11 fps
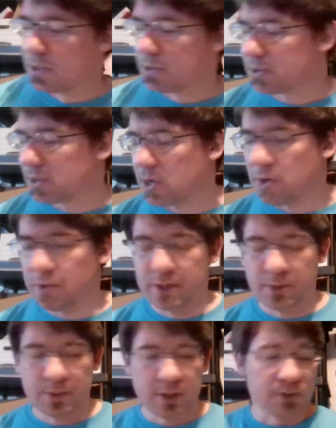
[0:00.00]
So
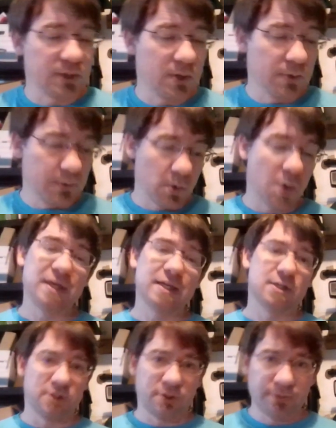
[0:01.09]
there we go. So what we need
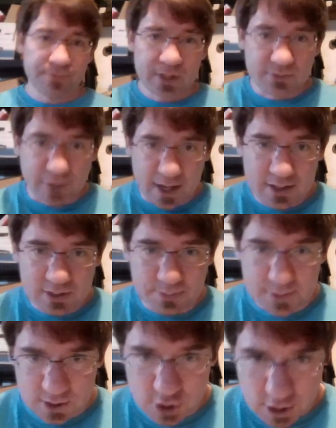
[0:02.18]
to do is find this
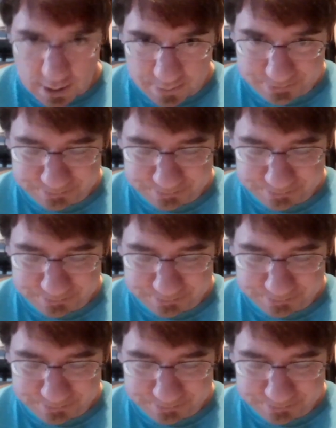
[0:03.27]
missing ship,